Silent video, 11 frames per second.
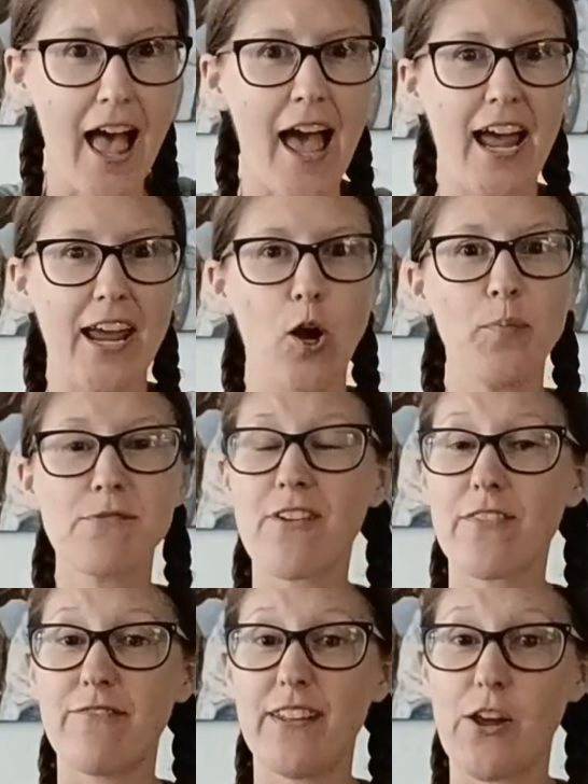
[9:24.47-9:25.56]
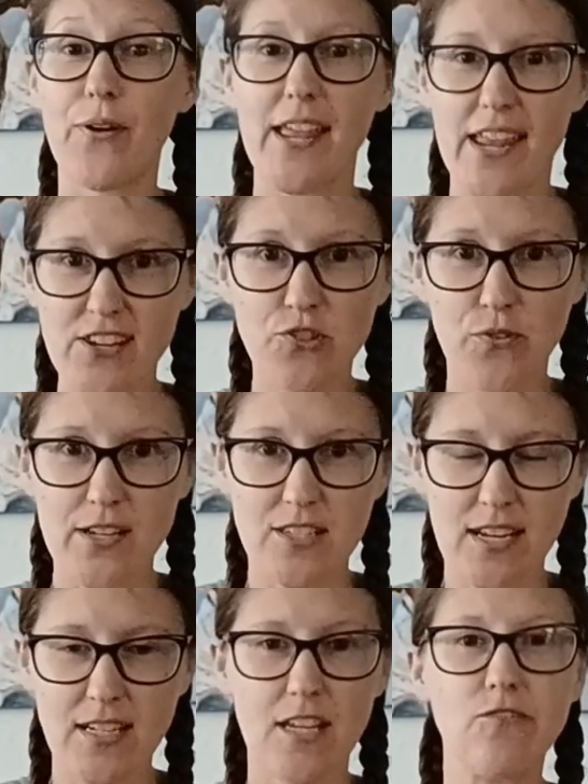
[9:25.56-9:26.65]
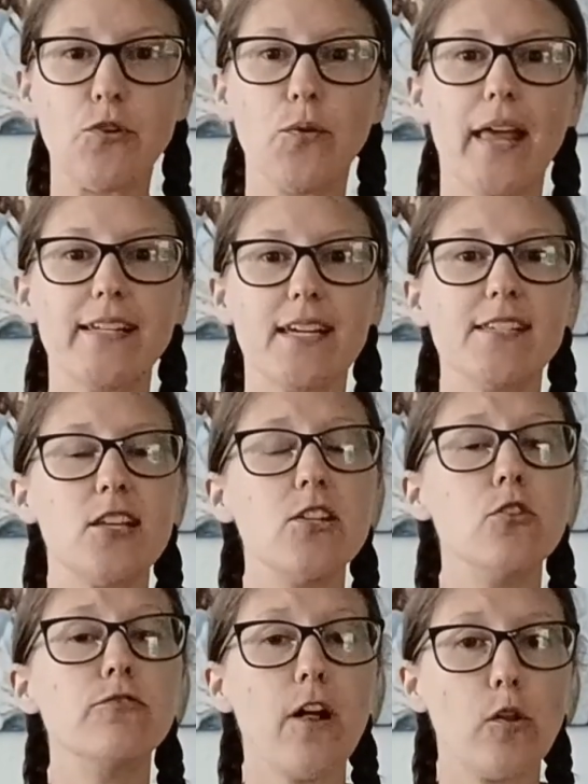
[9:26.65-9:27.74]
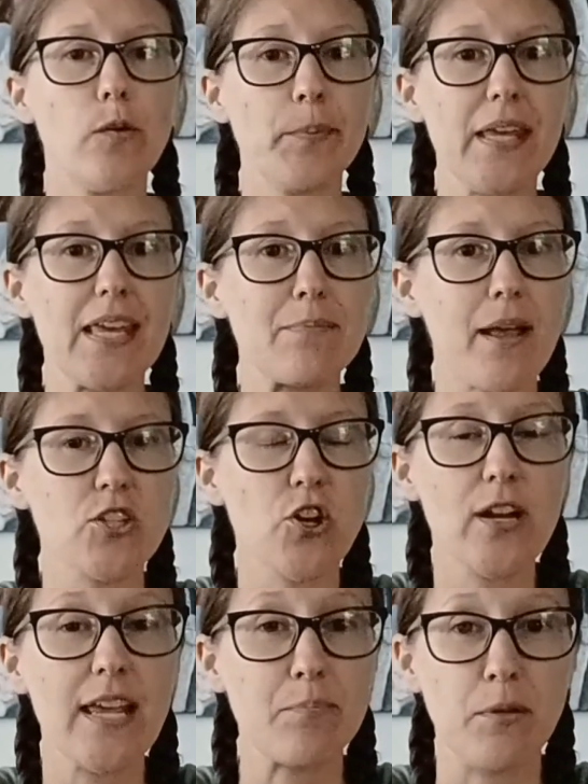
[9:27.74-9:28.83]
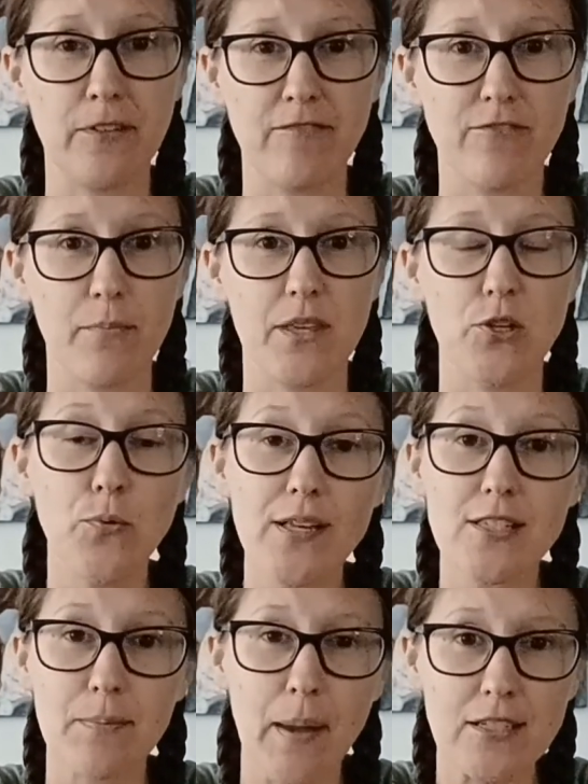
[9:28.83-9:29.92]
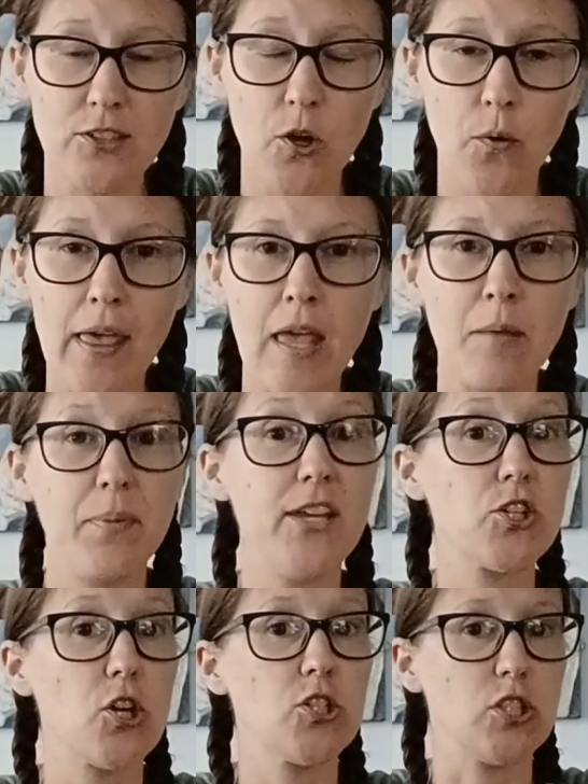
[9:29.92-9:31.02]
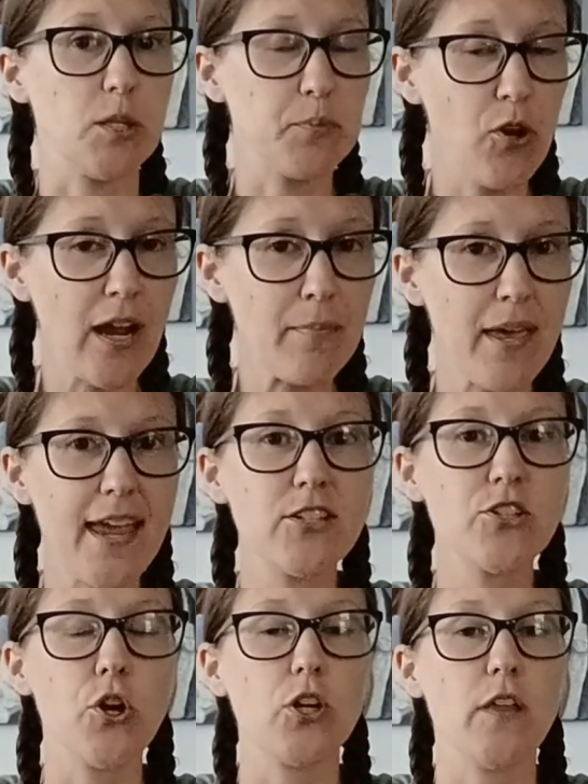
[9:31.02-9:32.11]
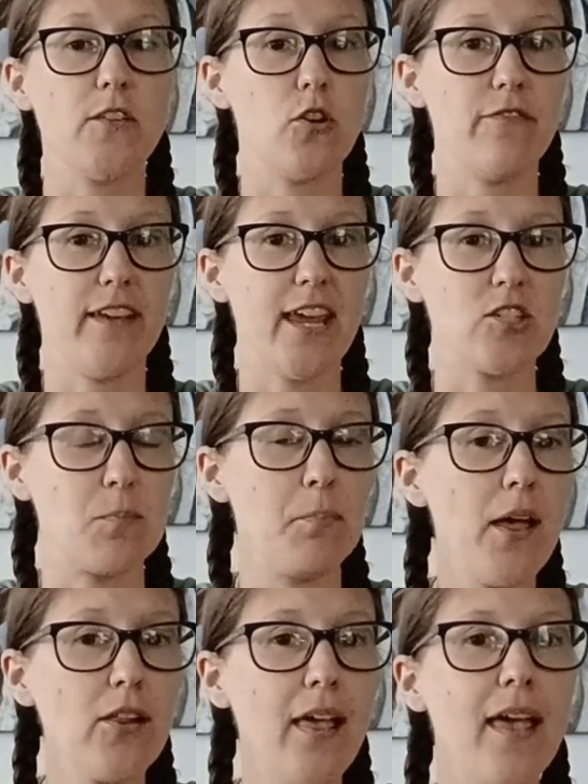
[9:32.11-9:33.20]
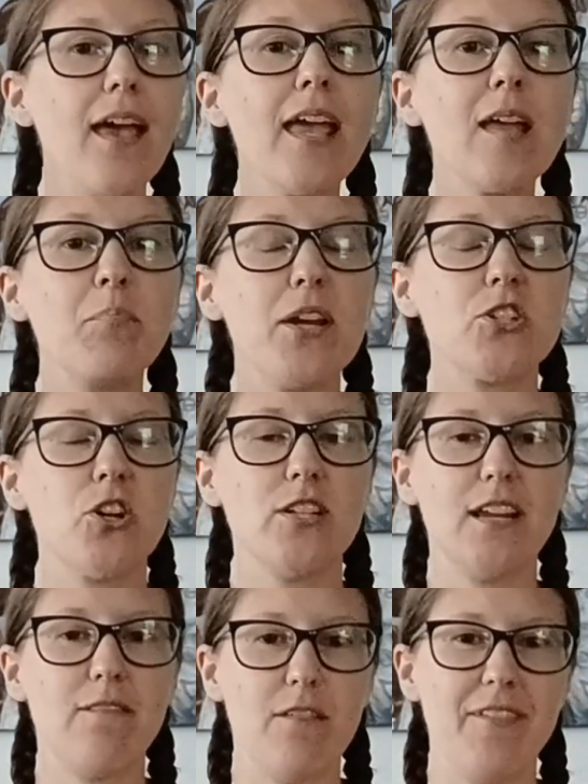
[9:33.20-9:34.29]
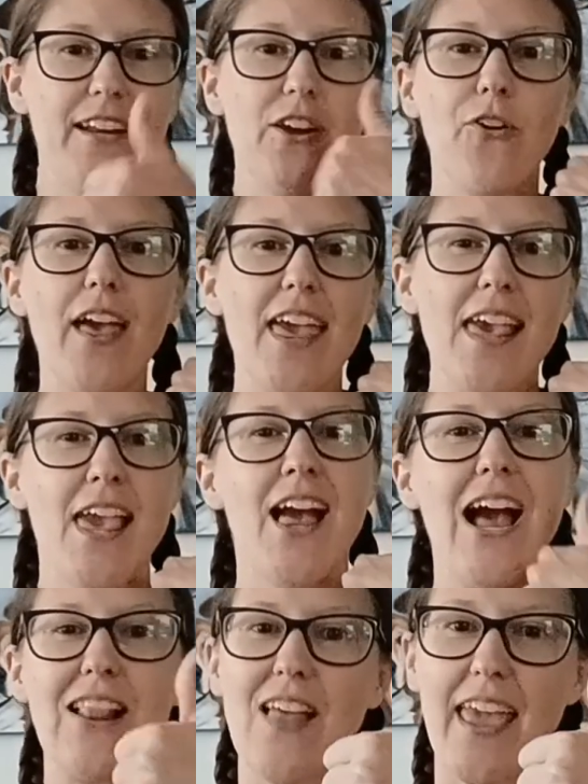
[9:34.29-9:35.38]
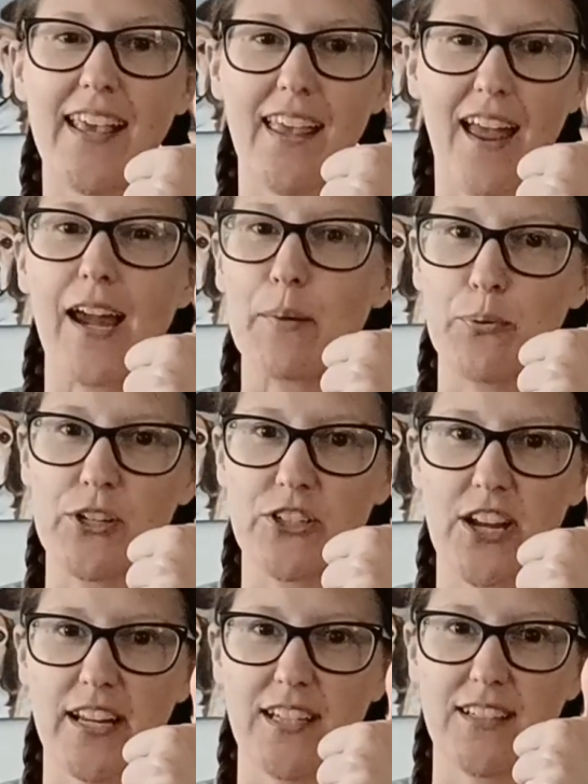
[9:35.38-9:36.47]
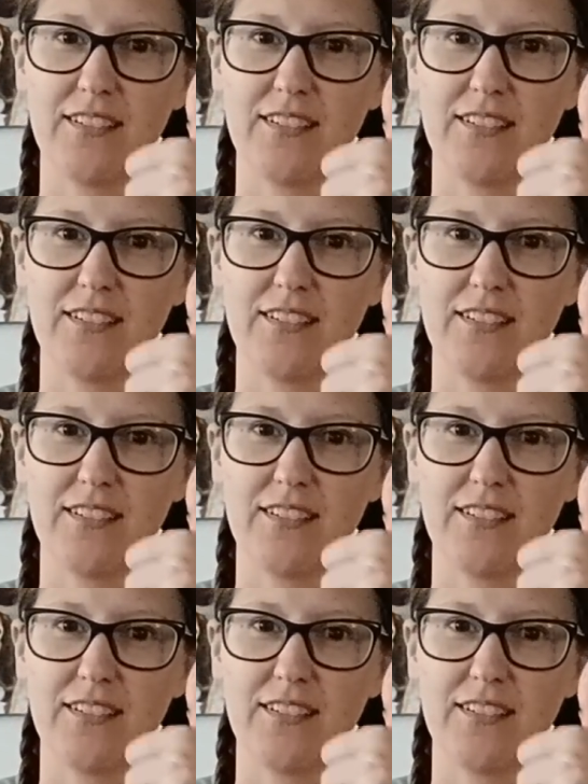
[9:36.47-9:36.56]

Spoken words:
I hope you found the video interesting. If you would like to continue following me in my journey in moving from the US to Mexico, be sure to subscribe and turn on the notification bell, and be sure to give the video a like. I appreciate it.